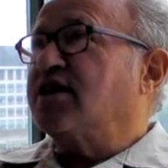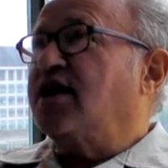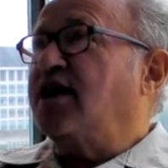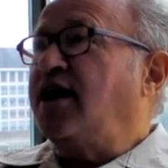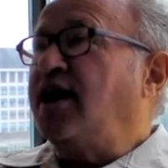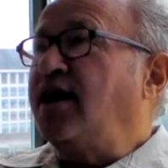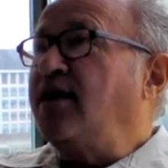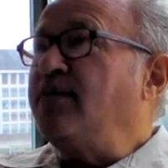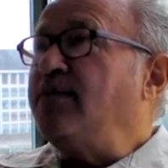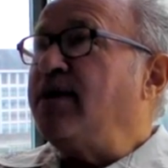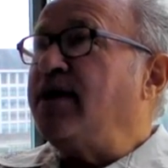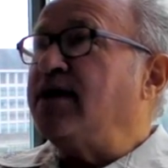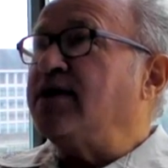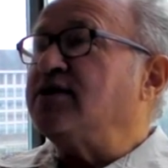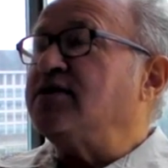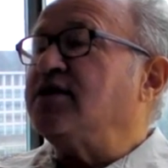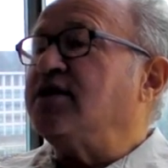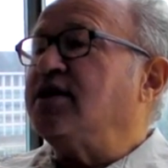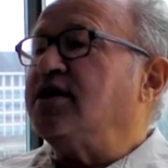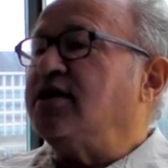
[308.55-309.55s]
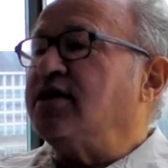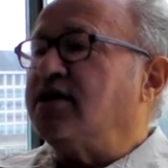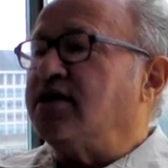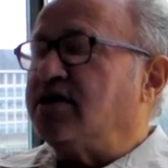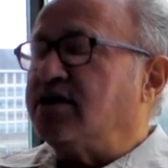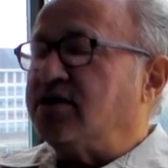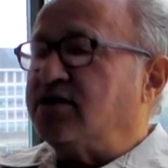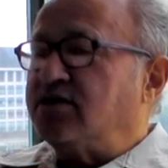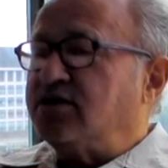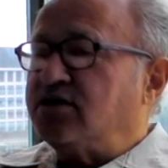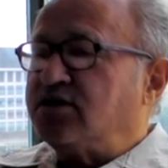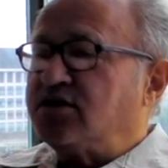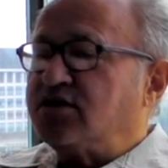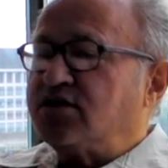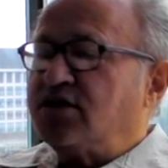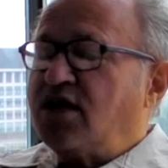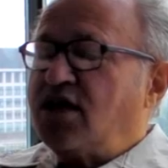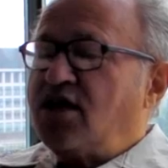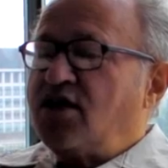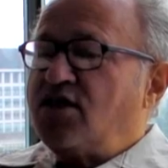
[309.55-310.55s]
comment
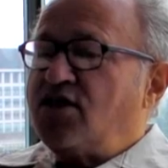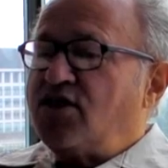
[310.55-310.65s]
is